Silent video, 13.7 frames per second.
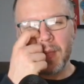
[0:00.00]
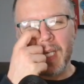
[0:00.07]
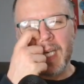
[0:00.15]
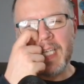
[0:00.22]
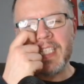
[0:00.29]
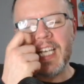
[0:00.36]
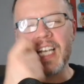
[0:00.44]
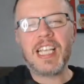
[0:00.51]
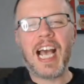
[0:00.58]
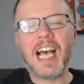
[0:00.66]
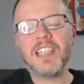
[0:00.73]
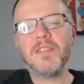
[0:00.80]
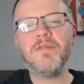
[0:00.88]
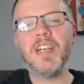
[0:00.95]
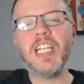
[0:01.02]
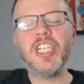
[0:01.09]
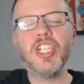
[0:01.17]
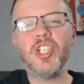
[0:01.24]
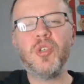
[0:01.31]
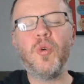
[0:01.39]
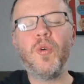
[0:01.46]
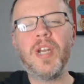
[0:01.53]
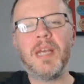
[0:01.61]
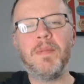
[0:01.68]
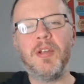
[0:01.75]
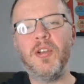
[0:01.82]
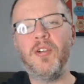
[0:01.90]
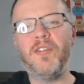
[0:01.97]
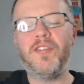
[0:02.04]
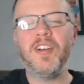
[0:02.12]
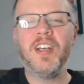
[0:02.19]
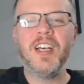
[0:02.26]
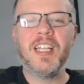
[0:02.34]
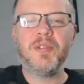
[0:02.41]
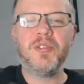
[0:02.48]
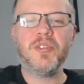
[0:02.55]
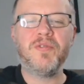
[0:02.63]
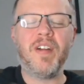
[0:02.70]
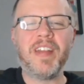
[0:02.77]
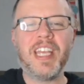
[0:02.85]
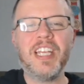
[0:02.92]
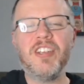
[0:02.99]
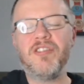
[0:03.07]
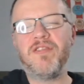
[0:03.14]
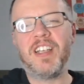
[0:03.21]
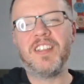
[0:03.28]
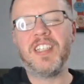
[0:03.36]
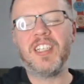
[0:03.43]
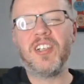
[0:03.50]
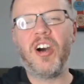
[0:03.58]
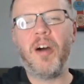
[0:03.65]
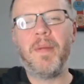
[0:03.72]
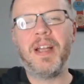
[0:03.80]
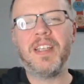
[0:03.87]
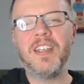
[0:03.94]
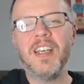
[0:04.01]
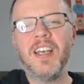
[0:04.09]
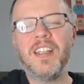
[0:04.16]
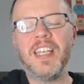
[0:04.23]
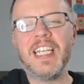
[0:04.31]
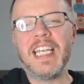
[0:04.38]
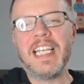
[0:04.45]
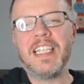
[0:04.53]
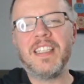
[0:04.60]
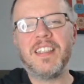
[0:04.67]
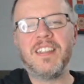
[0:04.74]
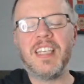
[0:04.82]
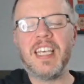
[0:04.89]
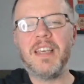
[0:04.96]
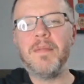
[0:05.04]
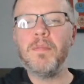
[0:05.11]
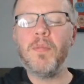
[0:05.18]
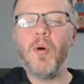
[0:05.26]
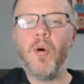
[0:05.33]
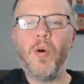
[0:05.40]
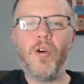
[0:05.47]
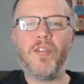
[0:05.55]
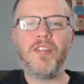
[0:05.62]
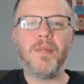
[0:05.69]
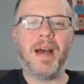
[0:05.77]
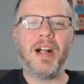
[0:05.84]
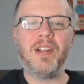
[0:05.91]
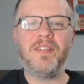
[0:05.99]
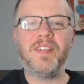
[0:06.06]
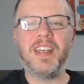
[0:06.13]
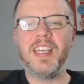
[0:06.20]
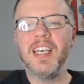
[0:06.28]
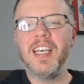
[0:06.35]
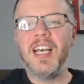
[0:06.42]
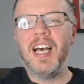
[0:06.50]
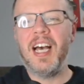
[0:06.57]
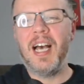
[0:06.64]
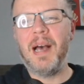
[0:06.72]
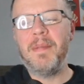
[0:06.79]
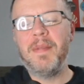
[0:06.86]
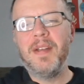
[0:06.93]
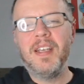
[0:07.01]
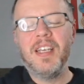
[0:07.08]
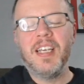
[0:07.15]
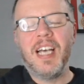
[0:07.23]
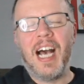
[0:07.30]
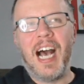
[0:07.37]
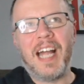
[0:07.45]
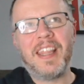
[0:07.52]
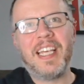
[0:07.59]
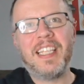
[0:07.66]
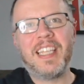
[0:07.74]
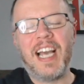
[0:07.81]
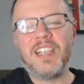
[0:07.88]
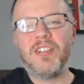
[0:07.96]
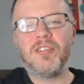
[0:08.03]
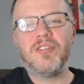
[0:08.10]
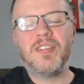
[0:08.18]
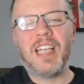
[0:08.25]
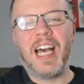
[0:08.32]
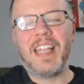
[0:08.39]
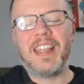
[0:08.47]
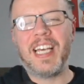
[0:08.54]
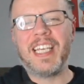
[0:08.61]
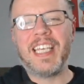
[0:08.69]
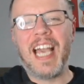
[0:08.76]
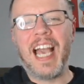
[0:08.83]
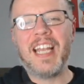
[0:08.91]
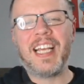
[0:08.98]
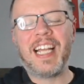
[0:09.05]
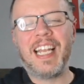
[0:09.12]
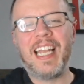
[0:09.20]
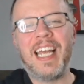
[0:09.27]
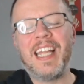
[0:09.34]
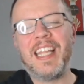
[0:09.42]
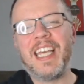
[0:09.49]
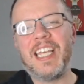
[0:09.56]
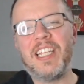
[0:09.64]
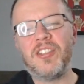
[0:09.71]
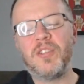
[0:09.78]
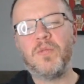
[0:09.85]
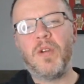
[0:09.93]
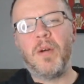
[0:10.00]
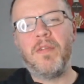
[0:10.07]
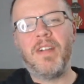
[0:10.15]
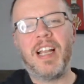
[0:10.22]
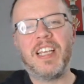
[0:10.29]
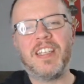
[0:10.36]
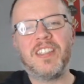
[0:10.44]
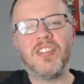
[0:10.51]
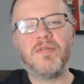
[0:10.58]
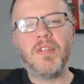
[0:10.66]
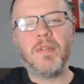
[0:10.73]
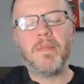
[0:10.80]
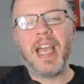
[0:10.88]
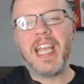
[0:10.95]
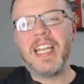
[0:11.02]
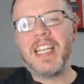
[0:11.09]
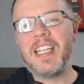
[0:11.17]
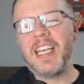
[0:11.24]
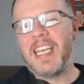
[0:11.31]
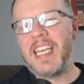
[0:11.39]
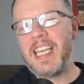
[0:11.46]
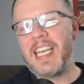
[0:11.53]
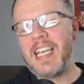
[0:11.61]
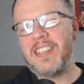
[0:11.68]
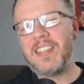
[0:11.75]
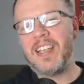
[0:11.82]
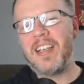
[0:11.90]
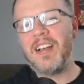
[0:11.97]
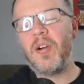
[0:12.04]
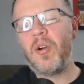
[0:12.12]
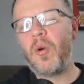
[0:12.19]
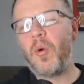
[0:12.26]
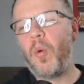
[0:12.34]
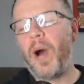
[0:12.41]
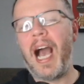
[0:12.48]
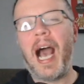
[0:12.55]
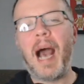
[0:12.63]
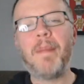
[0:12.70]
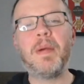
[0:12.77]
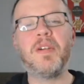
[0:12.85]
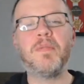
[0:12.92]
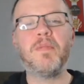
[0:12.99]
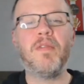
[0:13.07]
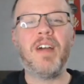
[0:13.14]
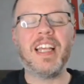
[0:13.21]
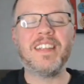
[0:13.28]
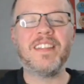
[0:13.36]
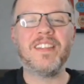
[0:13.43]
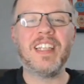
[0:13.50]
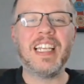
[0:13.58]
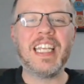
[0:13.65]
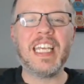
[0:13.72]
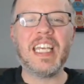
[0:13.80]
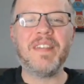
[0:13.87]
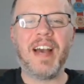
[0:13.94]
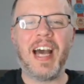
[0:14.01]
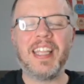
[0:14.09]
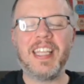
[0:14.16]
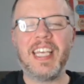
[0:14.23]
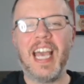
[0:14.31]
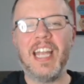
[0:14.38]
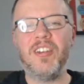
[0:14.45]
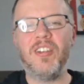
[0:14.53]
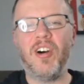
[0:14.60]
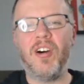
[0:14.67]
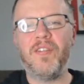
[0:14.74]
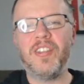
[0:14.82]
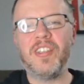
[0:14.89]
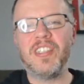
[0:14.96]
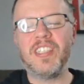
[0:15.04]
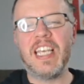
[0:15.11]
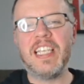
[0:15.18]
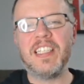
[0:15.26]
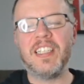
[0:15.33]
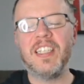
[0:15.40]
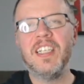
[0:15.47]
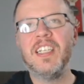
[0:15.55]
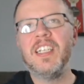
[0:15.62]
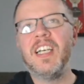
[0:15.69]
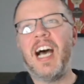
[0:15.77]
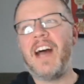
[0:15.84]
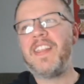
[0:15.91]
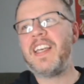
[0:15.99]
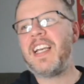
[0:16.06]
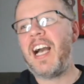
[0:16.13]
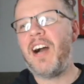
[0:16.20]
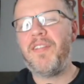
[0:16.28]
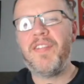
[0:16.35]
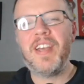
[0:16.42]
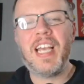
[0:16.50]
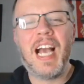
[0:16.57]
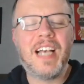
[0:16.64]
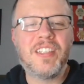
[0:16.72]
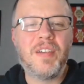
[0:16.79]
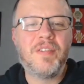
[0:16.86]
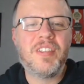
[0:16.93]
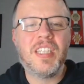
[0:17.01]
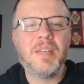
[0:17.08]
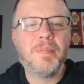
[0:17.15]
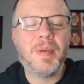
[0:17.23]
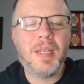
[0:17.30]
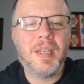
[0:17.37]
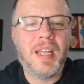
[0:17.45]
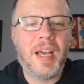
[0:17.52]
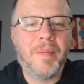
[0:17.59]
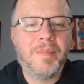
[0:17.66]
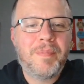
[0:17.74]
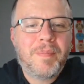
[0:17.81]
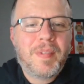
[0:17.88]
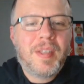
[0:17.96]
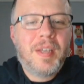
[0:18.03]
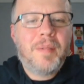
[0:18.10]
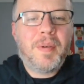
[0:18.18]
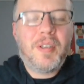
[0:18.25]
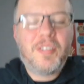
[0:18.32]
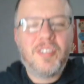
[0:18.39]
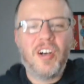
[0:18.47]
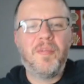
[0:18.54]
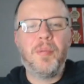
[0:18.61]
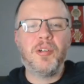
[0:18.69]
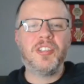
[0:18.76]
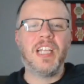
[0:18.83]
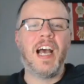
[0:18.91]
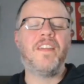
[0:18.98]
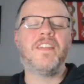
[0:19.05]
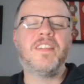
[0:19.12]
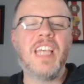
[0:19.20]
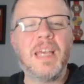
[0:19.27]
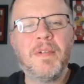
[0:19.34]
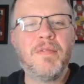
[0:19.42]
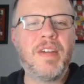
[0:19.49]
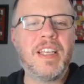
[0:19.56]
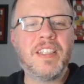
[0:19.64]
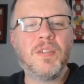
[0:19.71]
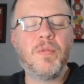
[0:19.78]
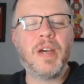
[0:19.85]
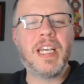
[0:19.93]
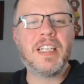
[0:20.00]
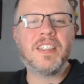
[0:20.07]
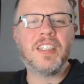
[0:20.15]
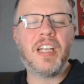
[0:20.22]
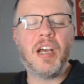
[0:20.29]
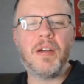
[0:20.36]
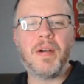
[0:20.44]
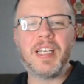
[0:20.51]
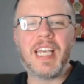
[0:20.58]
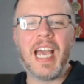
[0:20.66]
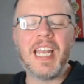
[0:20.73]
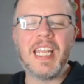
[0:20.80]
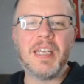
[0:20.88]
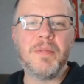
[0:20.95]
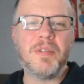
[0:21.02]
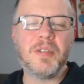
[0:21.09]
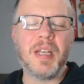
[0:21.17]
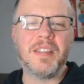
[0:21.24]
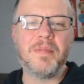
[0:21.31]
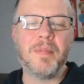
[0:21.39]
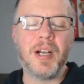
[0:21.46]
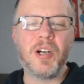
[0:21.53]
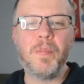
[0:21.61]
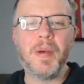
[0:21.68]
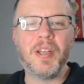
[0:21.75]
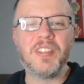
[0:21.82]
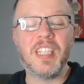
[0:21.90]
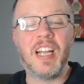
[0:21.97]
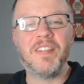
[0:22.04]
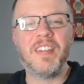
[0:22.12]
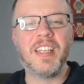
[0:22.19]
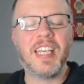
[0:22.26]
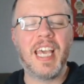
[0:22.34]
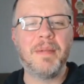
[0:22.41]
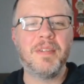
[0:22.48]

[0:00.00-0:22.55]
he says, hasn't really shown him enough, which was a very interesting comment, that he needs to see more from Alfie. I think again clear that he doesn't want Morales to remain, that he is quite happy with Morales to leave at the end of the season. I think Alfie has obviously been sort of pushed out of the team in recent weeks. You know, again, he said, Michael Beale said after the game